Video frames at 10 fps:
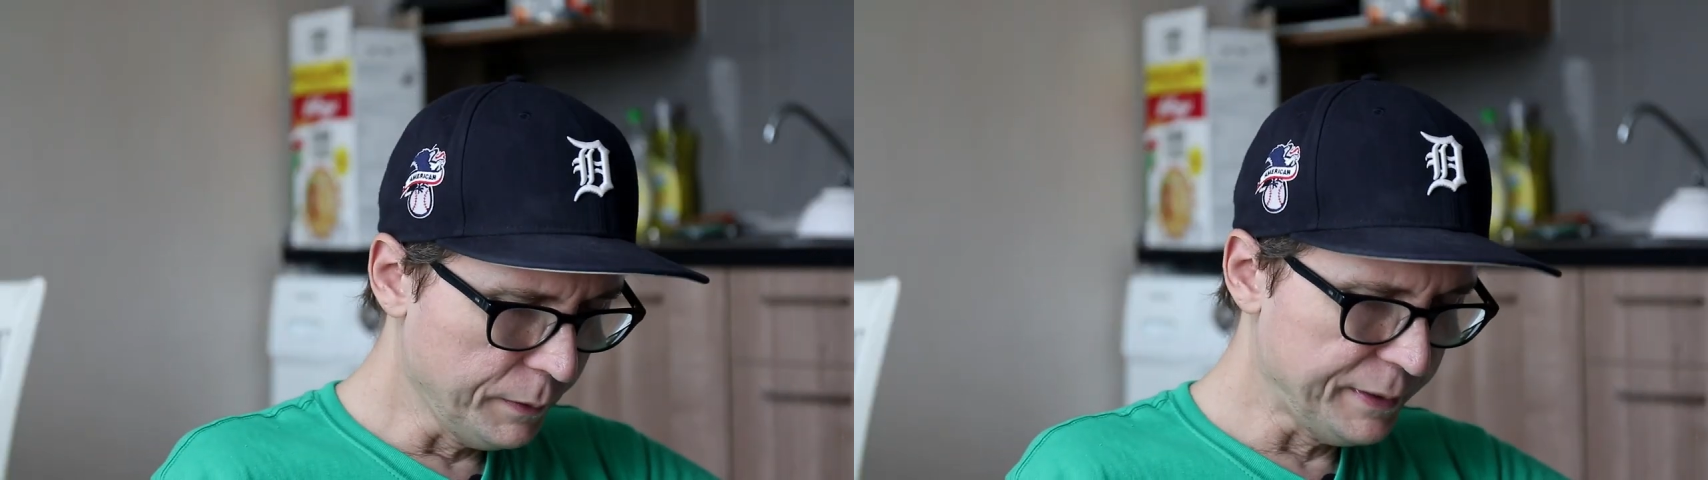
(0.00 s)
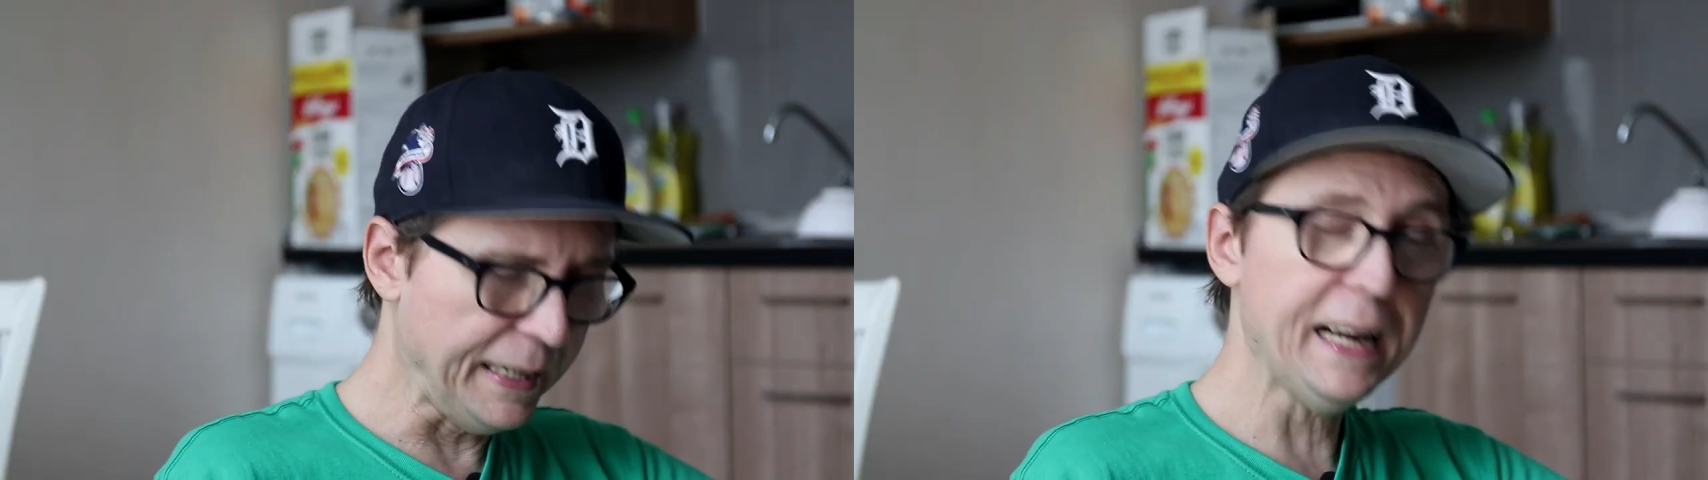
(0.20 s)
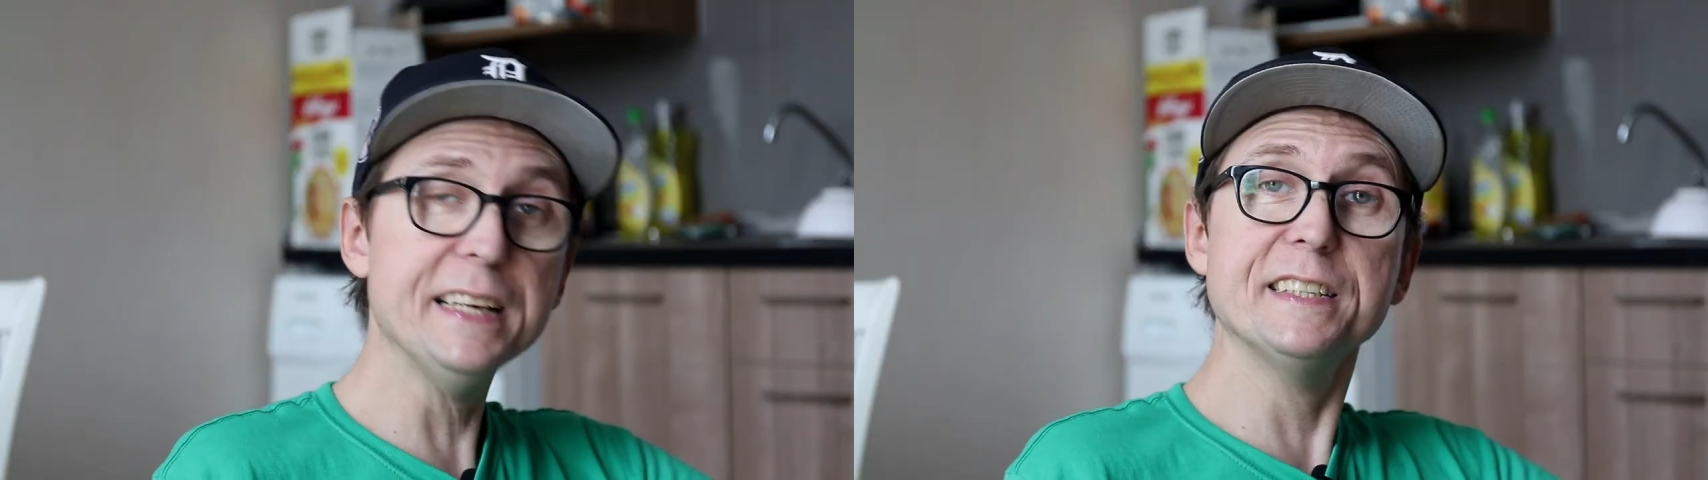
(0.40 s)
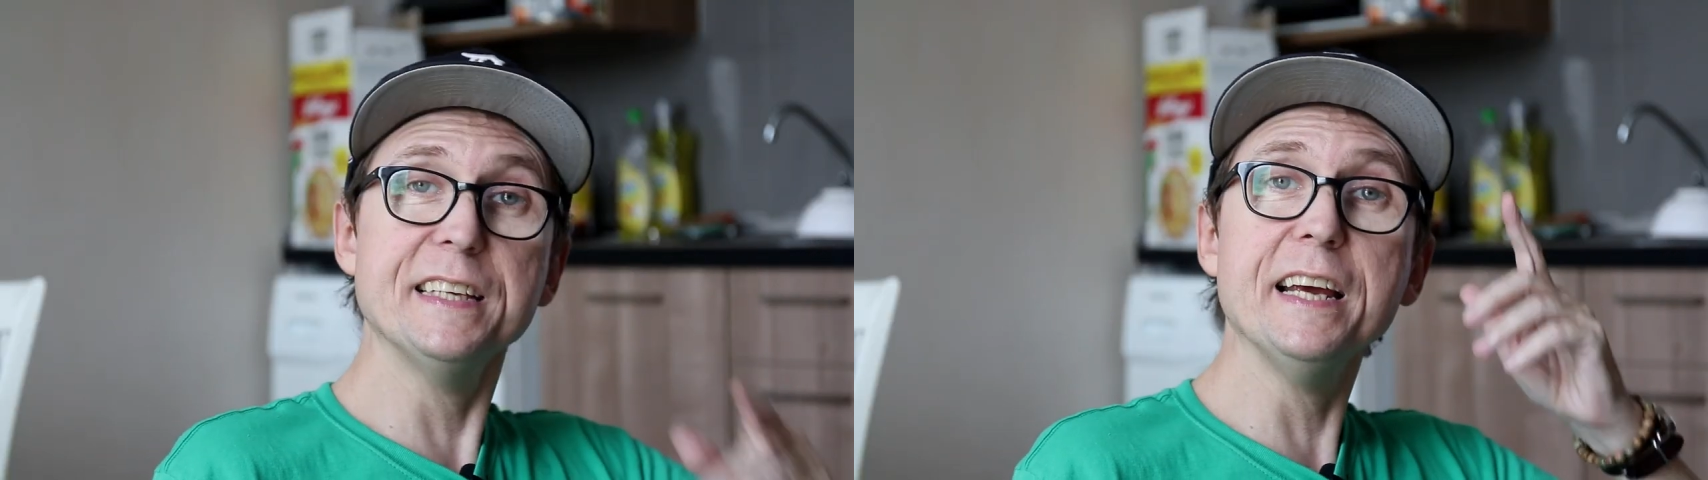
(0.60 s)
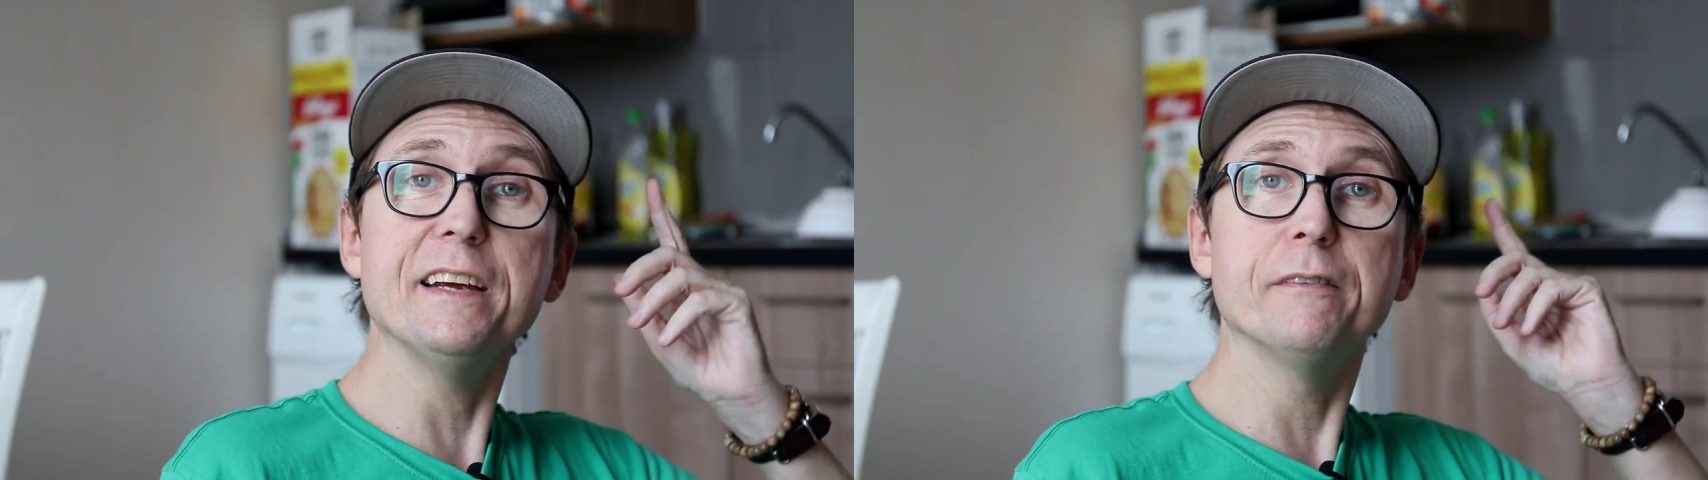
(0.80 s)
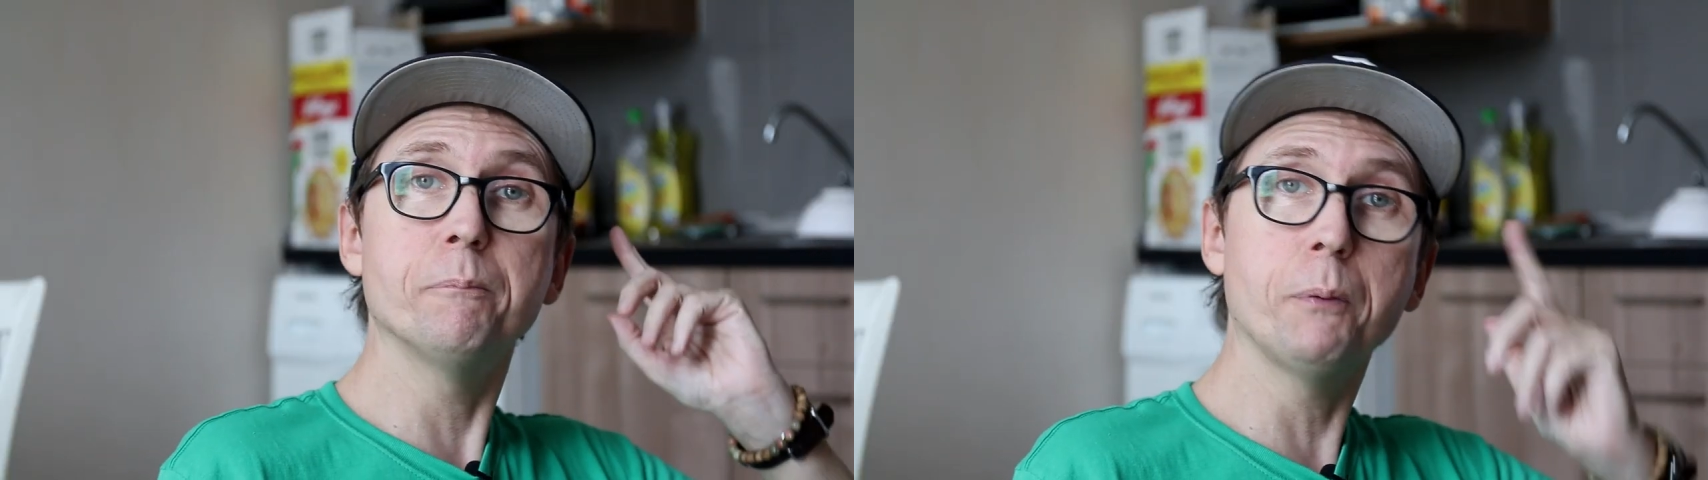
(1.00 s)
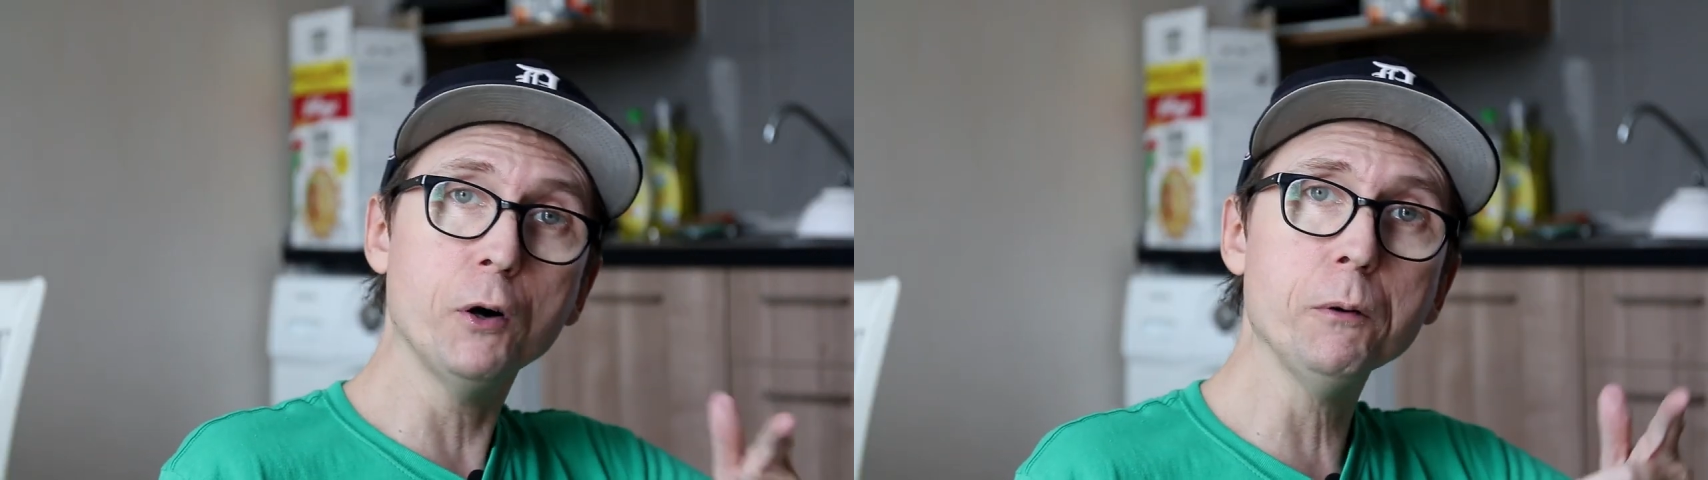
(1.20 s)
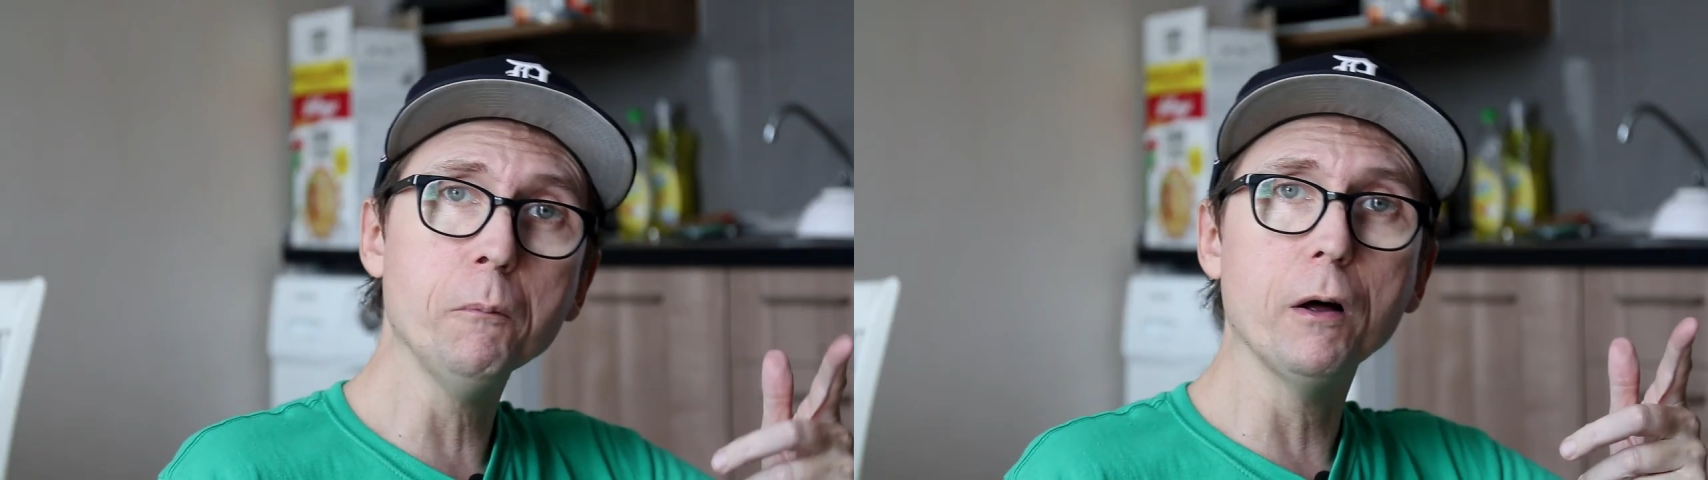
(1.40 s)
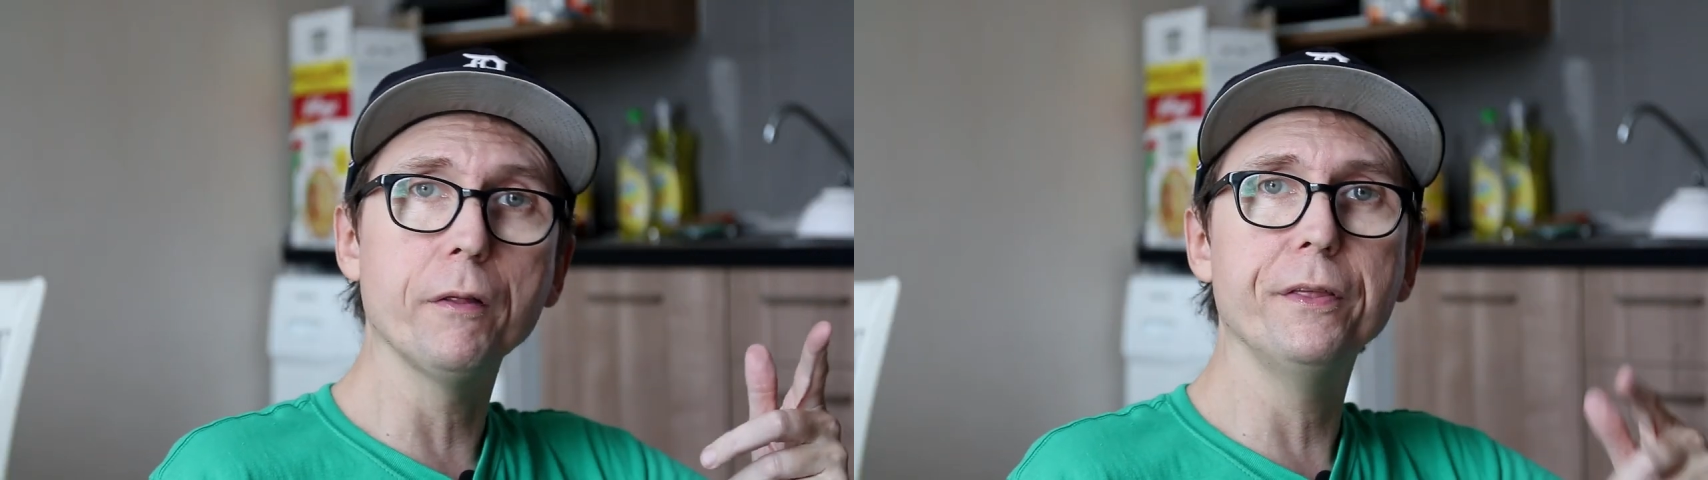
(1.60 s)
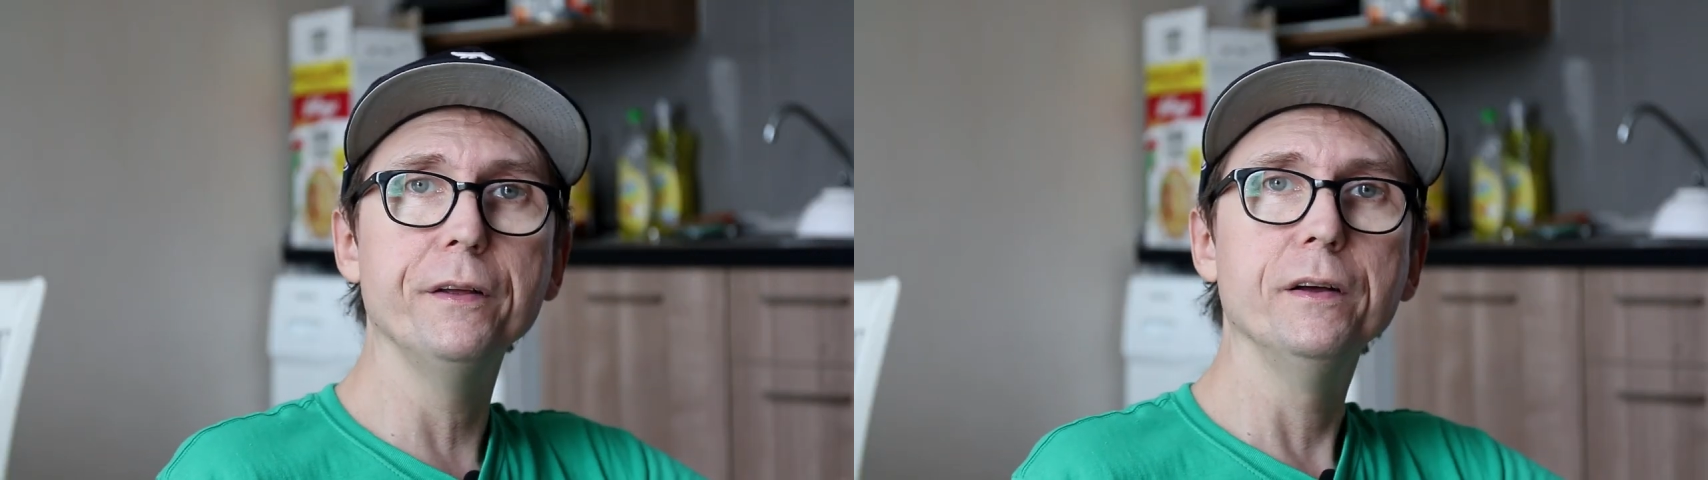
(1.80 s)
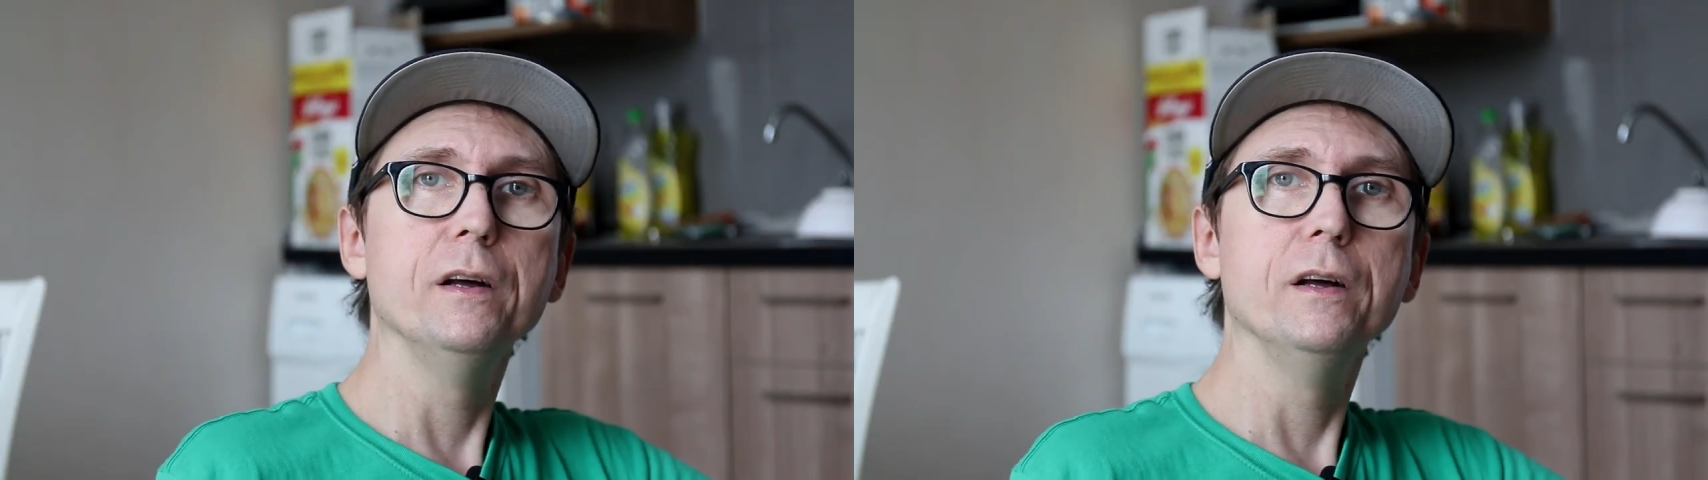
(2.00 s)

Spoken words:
that I save per month